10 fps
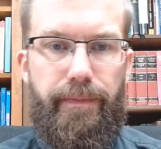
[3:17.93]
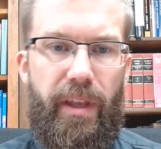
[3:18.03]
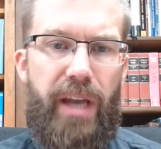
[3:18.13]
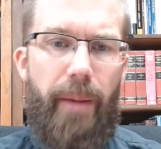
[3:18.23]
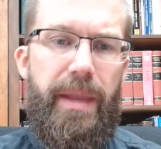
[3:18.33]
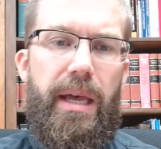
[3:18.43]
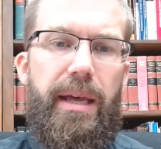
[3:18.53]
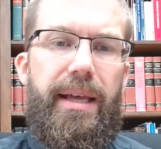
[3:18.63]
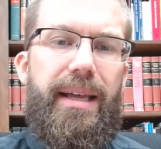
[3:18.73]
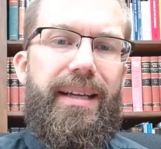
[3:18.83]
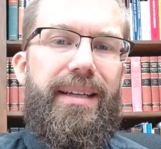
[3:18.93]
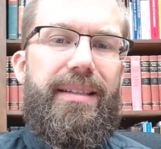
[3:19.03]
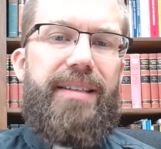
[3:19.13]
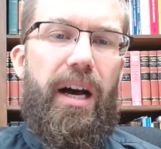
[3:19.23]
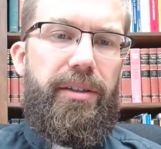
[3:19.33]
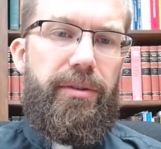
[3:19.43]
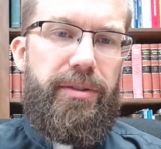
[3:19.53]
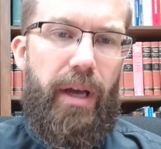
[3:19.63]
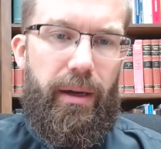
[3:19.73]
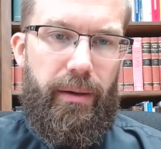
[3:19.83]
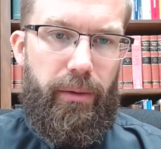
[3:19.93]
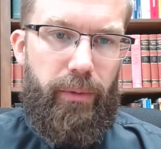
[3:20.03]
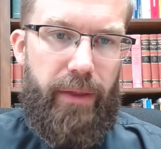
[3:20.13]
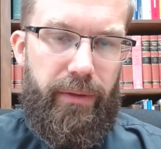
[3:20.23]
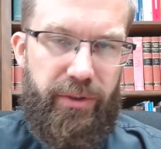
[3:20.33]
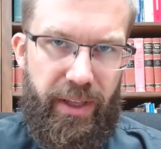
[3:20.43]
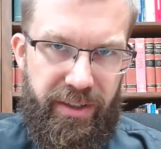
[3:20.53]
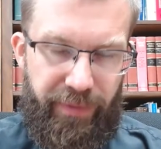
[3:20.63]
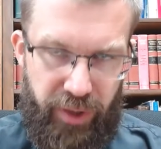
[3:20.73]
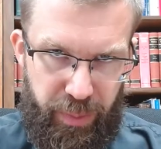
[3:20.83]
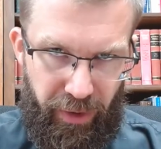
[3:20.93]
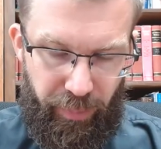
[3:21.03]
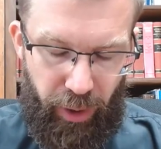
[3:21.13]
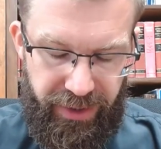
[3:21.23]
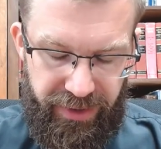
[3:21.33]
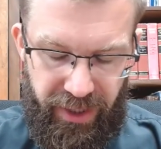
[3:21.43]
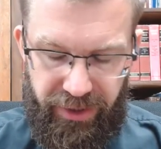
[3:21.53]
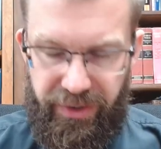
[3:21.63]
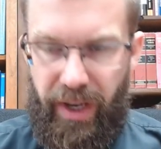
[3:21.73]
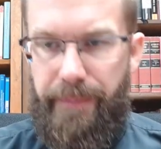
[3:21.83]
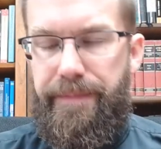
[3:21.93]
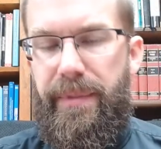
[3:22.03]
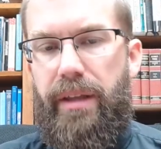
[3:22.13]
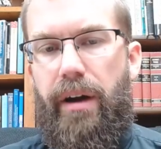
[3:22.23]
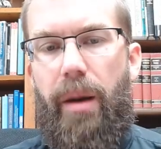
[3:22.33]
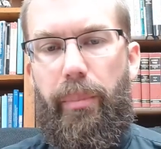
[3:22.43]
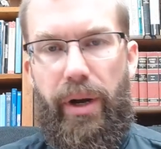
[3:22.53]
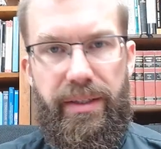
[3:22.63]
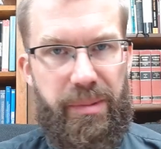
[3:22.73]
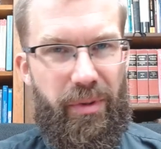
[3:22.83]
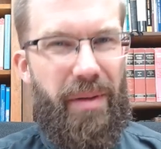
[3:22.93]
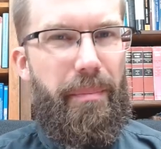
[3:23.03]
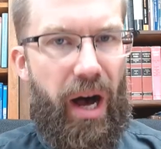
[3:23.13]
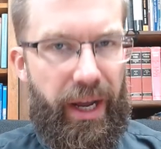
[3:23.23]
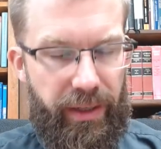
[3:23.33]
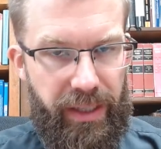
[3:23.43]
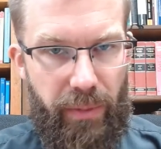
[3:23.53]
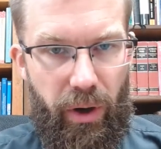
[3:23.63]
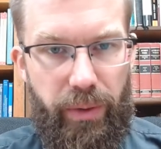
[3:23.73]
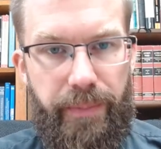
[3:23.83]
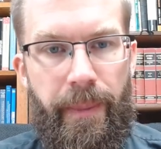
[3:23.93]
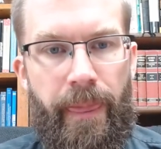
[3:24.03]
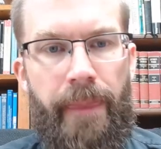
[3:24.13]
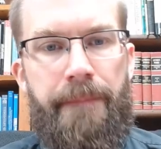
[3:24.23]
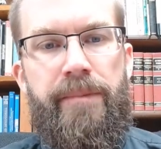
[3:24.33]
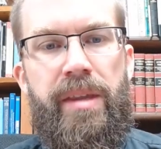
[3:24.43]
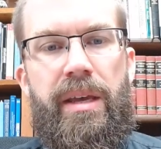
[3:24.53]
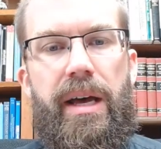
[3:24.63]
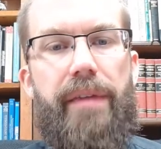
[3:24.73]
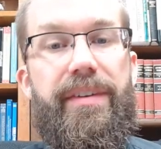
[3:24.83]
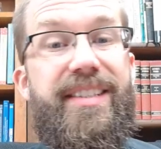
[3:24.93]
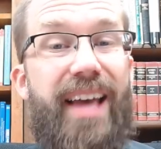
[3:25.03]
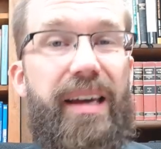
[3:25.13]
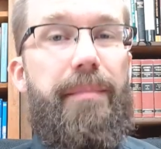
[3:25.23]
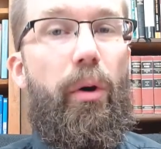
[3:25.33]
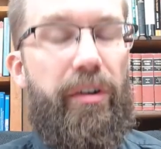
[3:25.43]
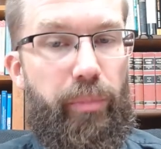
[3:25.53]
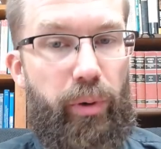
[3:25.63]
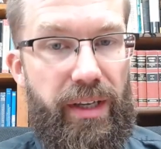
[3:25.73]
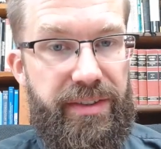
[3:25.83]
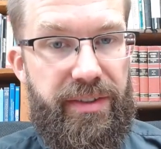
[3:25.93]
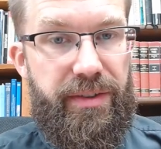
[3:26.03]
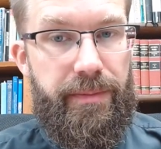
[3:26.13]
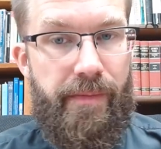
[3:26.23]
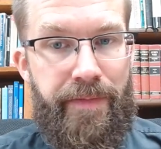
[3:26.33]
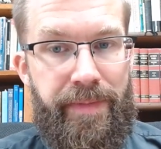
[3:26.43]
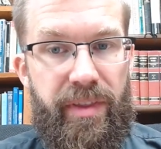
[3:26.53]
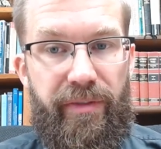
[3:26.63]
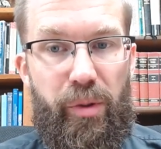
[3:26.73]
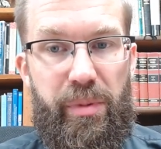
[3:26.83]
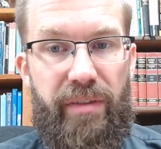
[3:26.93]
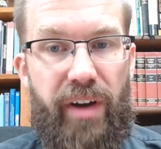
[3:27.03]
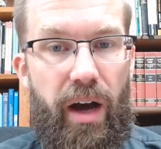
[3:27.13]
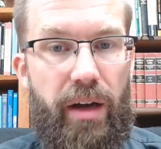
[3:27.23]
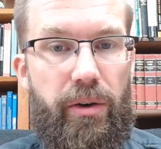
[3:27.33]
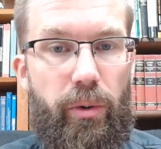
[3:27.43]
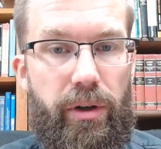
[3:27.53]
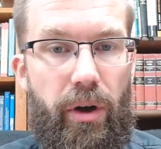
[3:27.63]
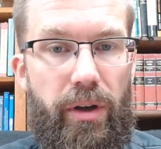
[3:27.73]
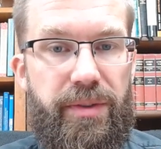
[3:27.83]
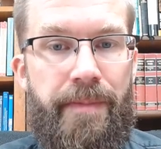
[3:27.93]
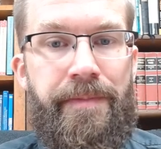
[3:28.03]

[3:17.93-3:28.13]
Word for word: Now, to under, uh, or rather, so that's the first mode of presence, I should say, the comprehensible, the bodily mode. Uh, the second mode of presence, the formula of Concord calls